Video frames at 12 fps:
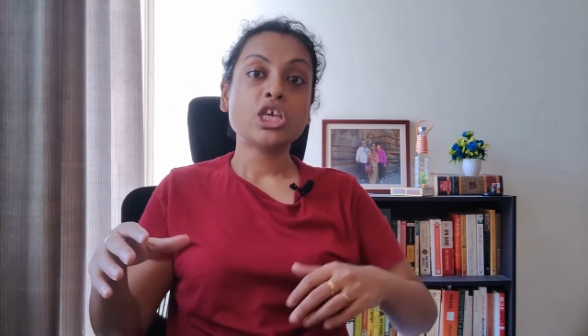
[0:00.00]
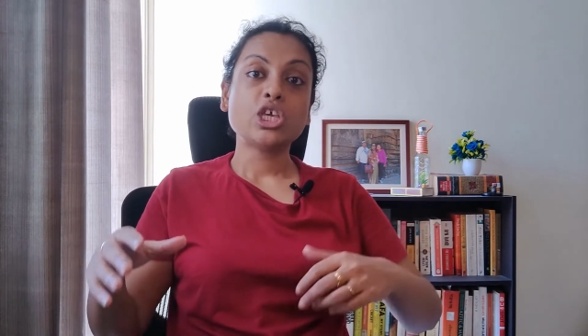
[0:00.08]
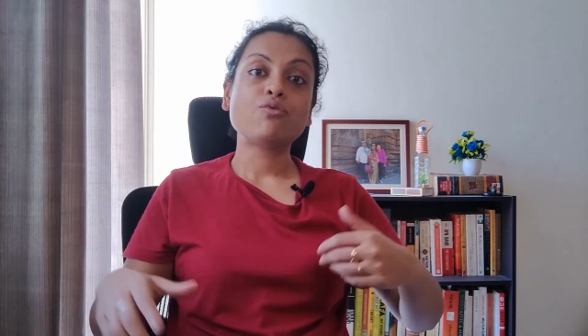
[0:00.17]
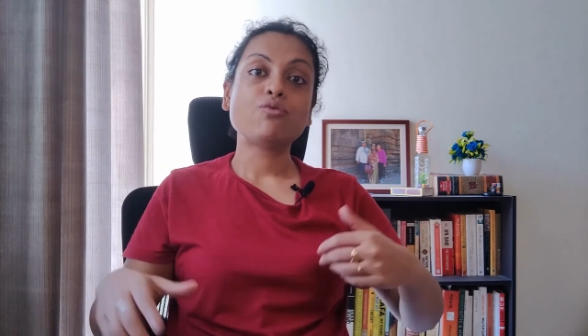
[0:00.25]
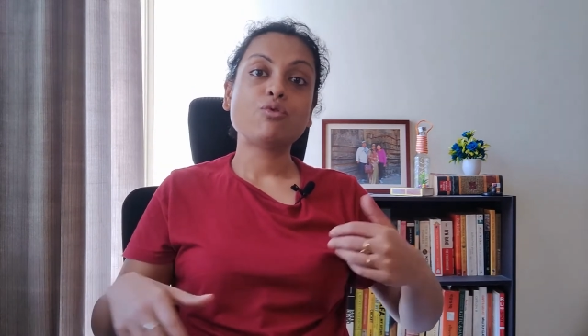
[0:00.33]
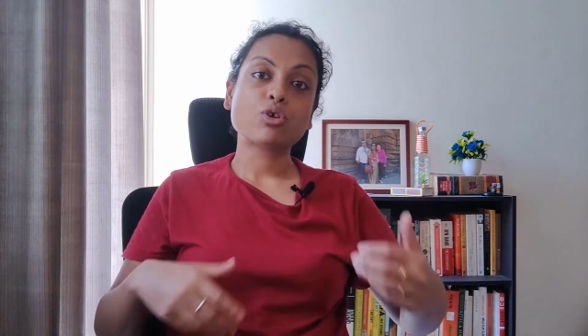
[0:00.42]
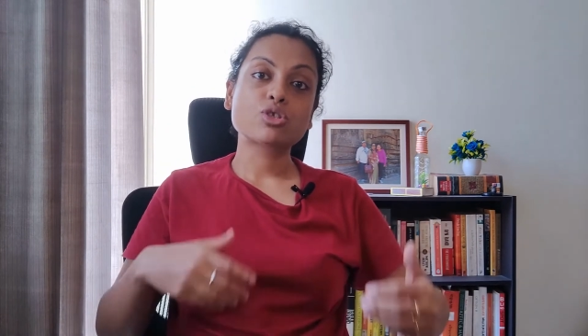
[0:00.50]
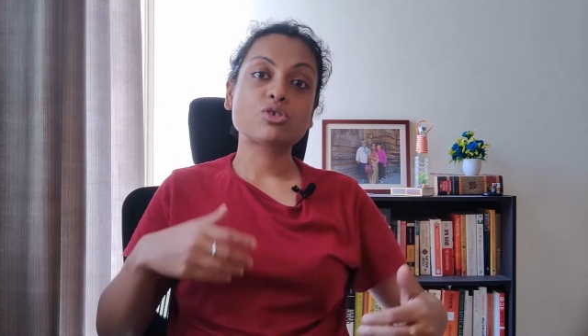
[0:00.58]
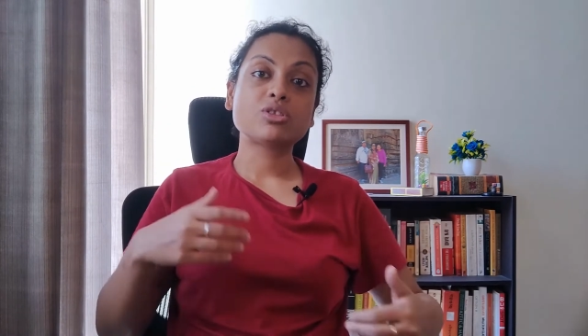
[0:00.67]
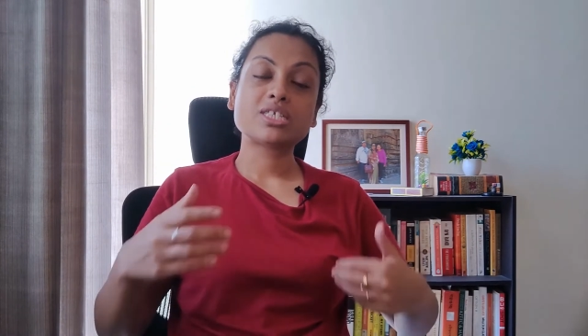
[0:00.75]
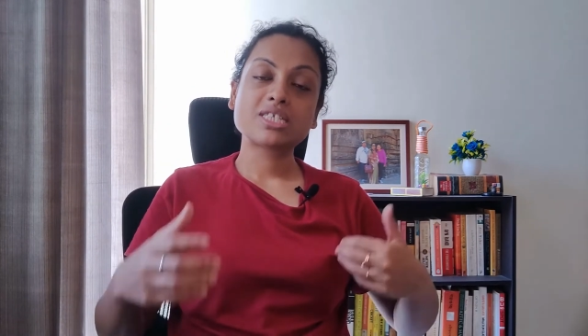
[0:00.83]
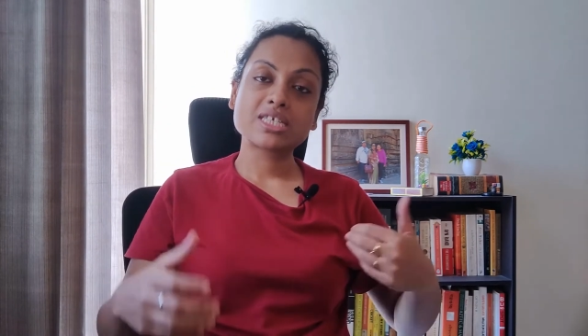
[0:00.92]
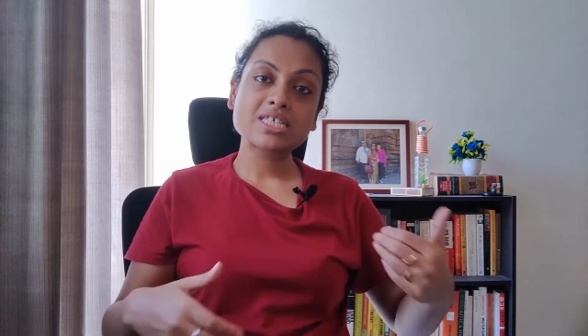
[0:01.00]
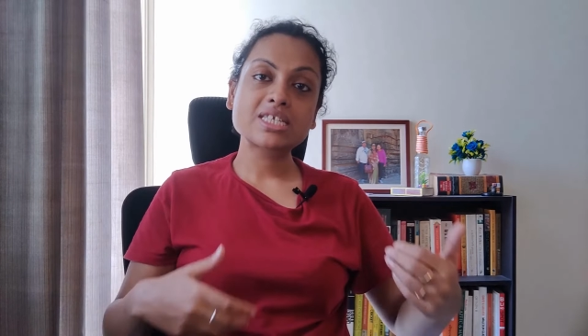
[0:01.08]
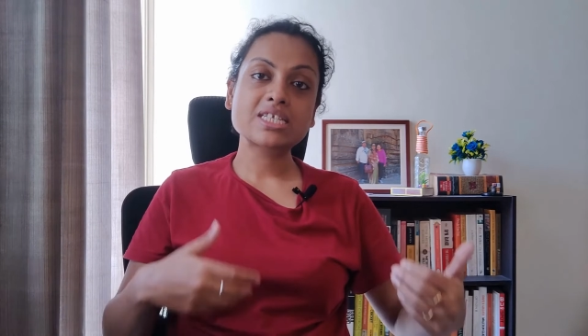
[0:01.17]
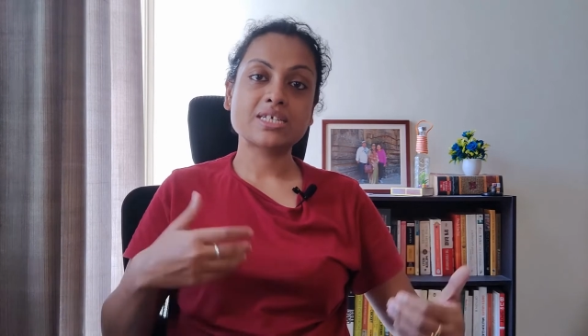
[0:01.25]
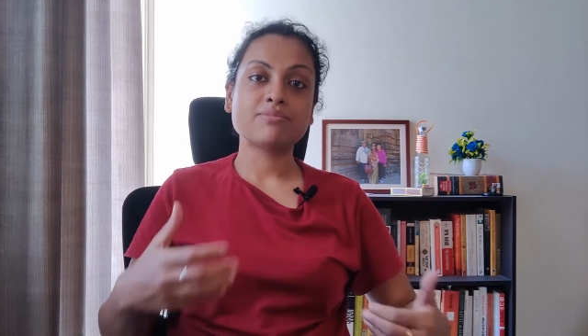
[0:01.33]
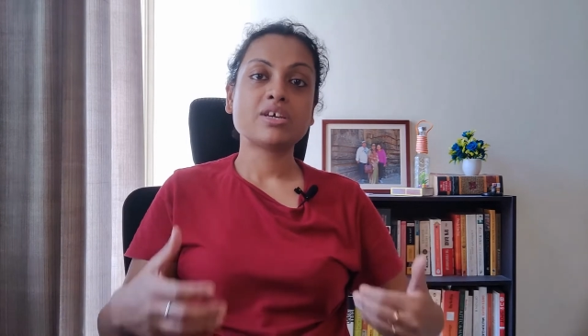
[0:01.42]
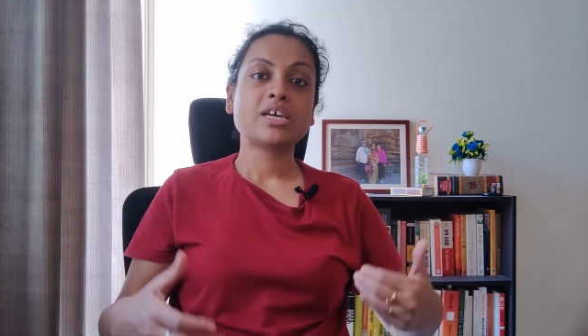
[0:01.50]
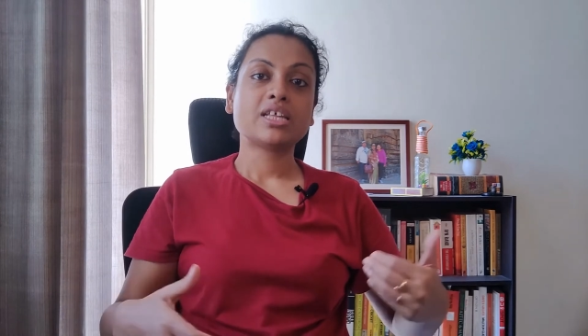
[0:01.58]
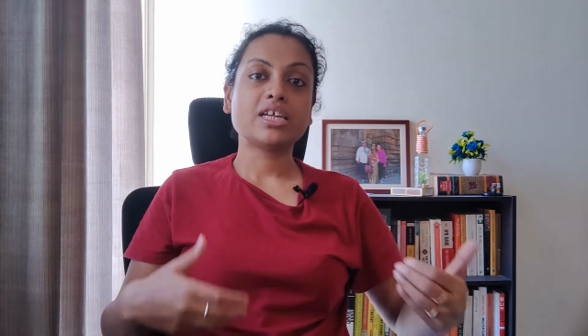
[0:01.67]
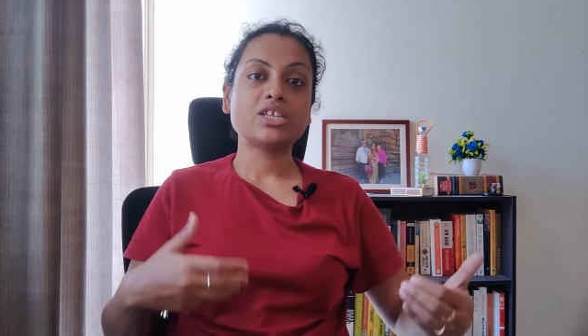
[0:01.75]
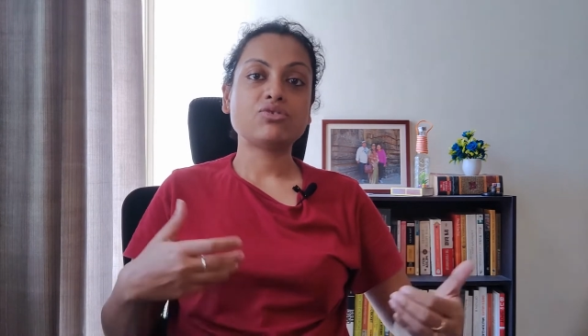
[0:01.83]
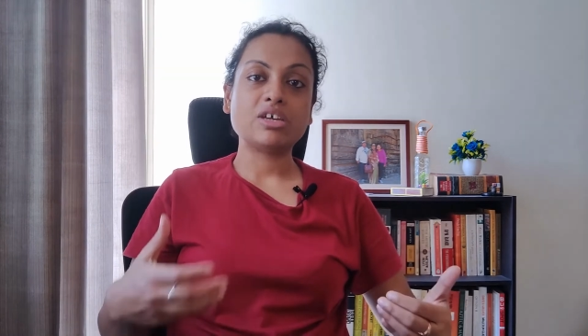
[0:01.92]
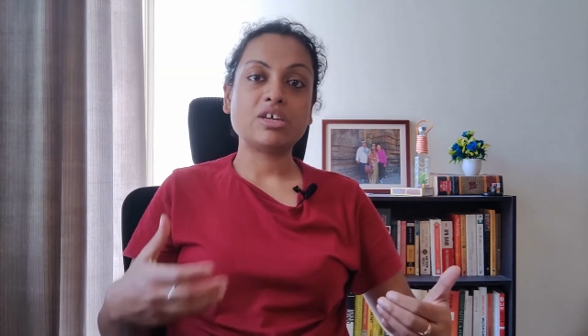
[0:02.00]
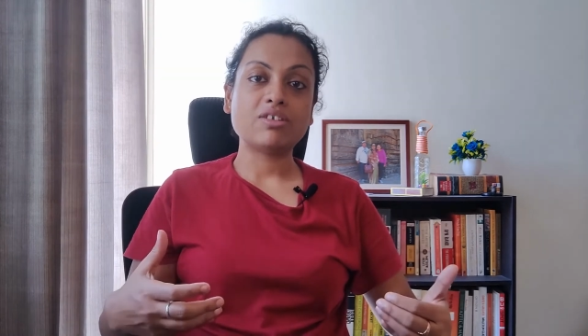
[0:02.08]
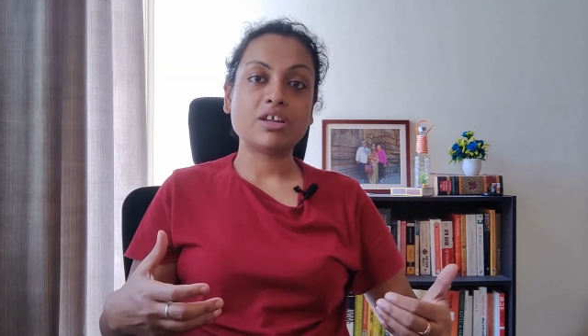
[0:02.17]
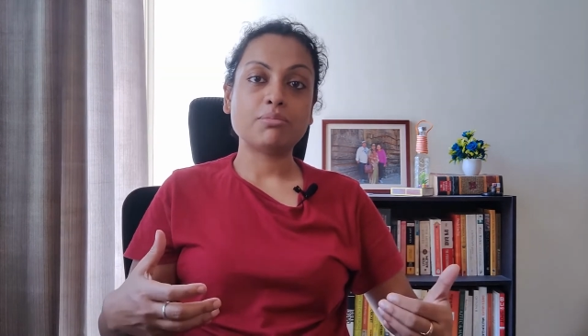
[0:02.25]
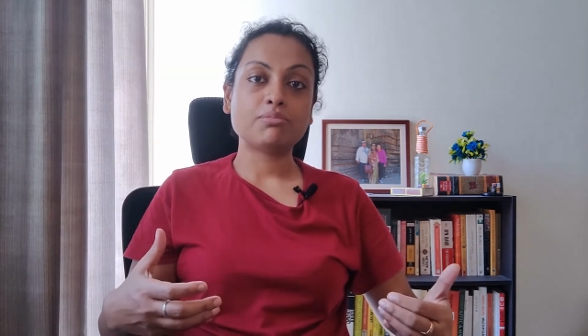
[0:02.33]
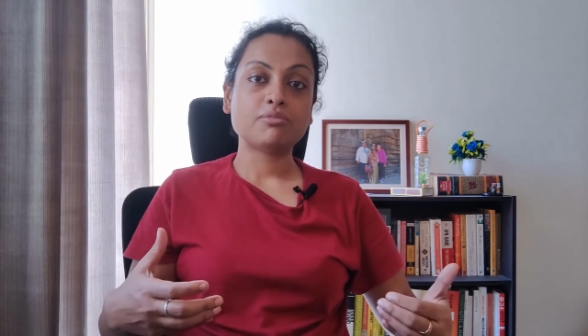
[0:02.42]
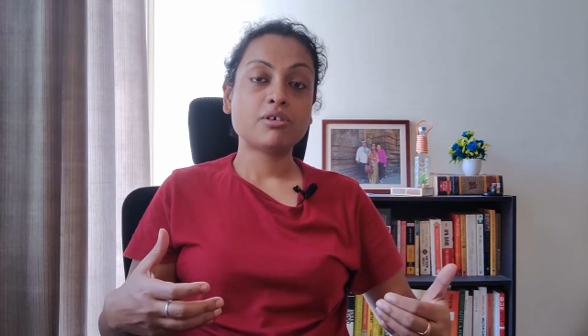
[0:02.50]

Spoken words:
you focus on the system that you develop.